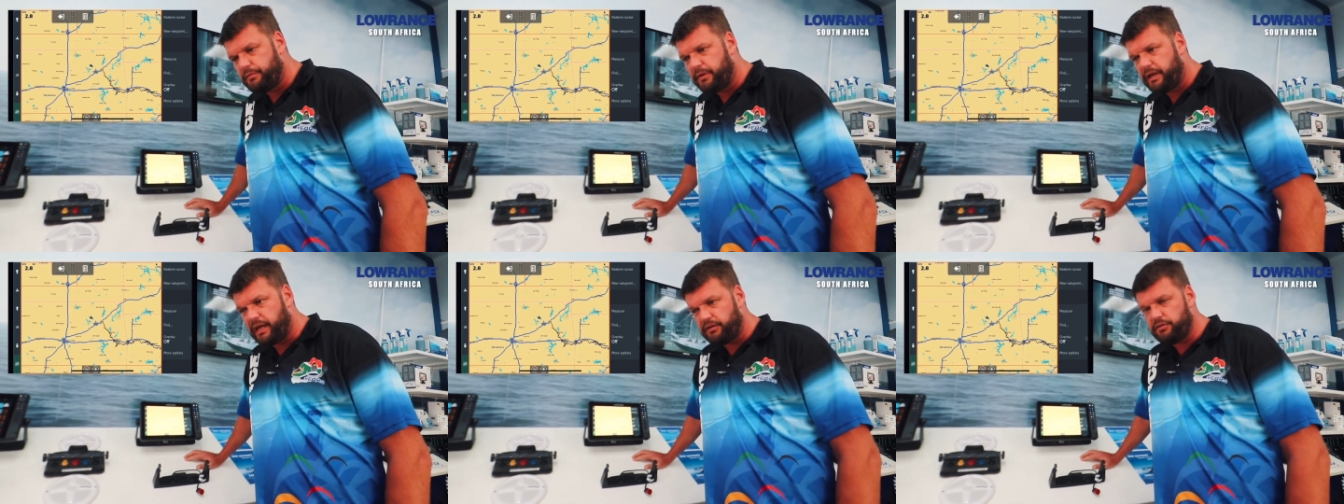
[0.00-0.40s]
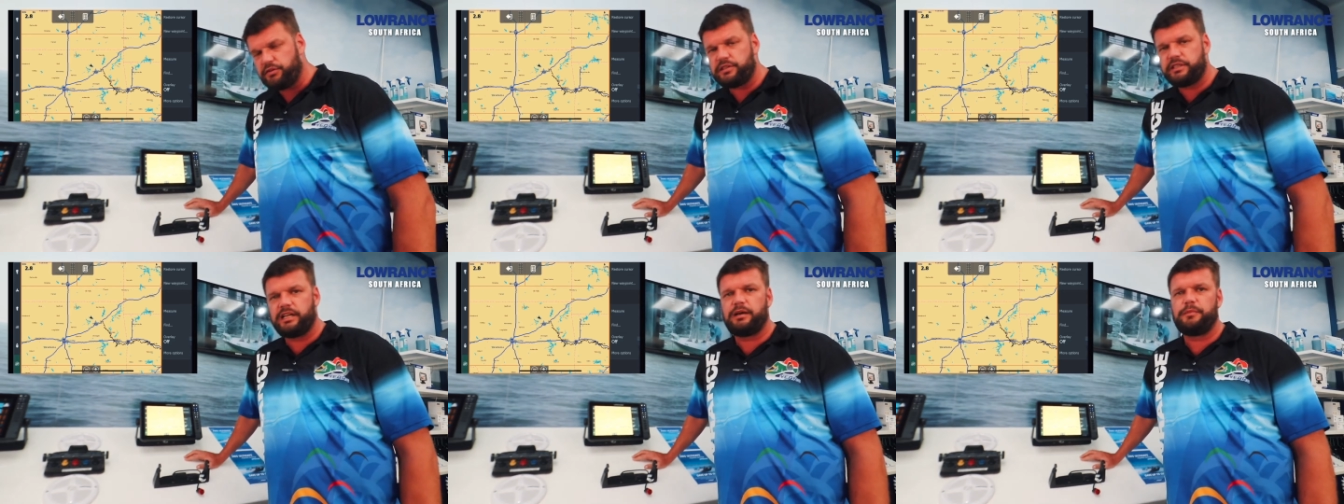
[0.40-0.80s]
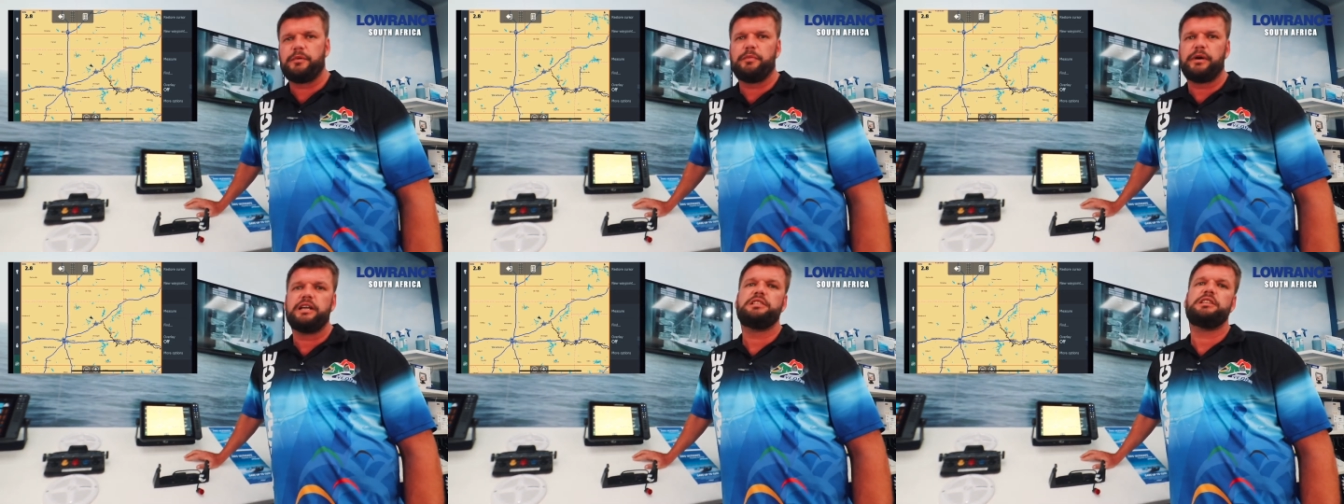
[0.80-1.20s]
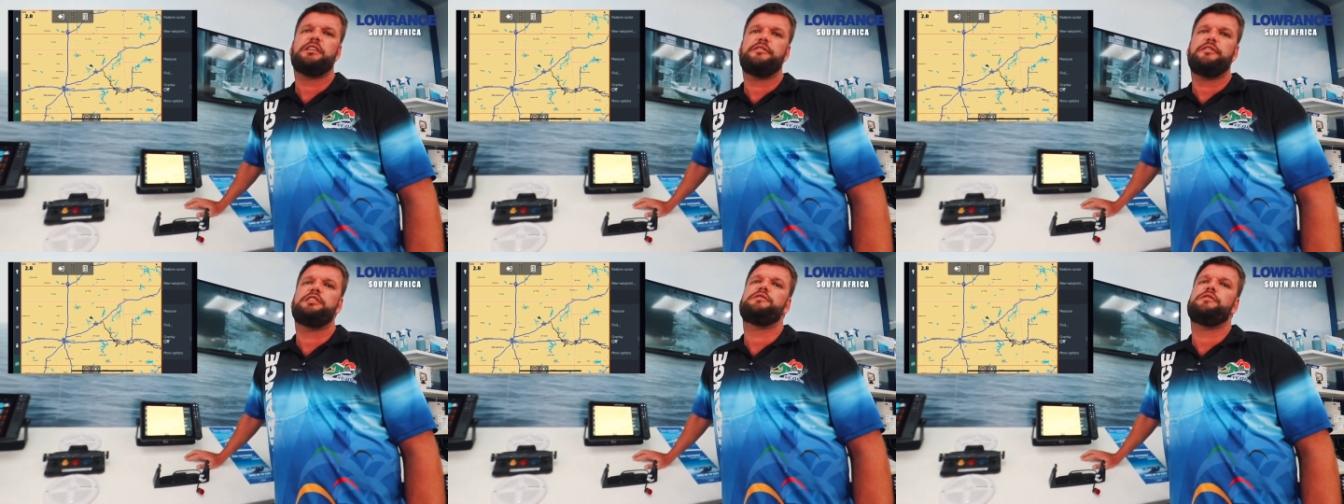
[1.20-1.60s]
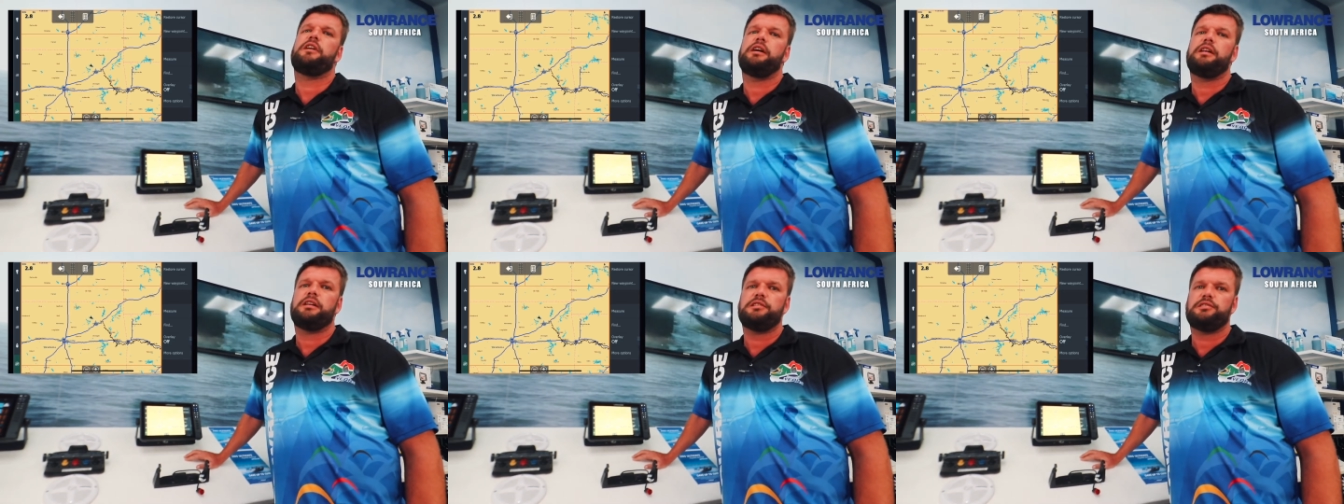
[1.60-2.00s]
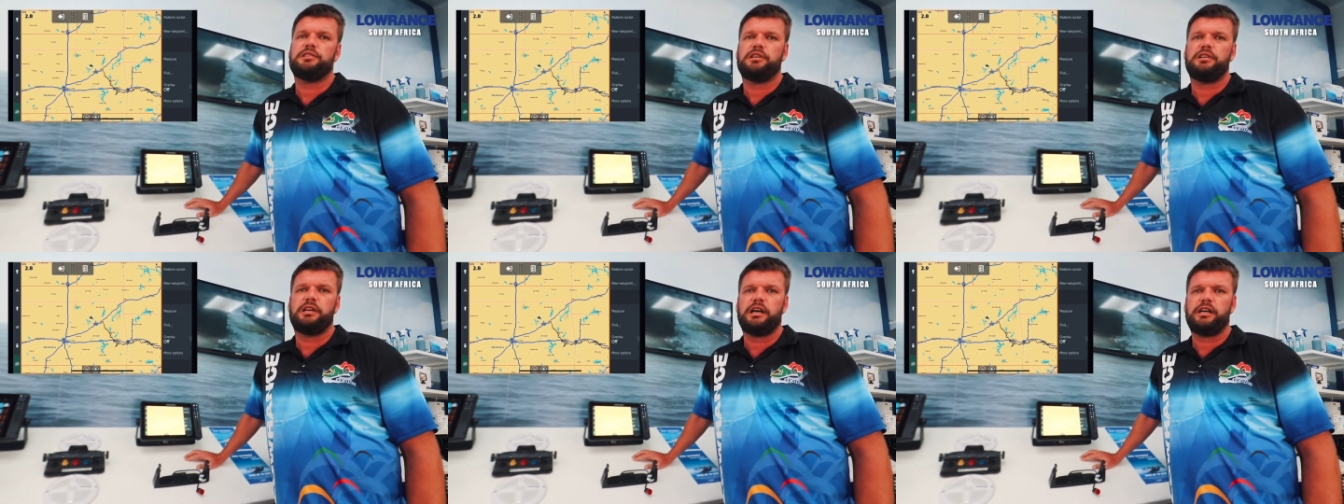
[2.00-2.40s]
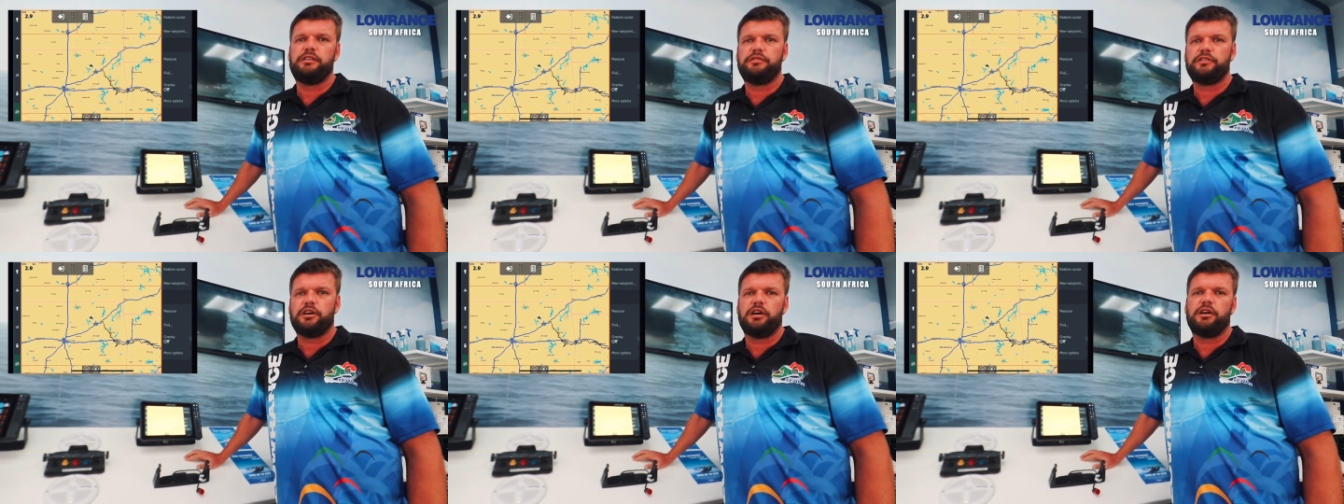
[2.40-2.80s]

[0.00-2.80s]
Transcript: how to set up a basic Fishfinder. So now you've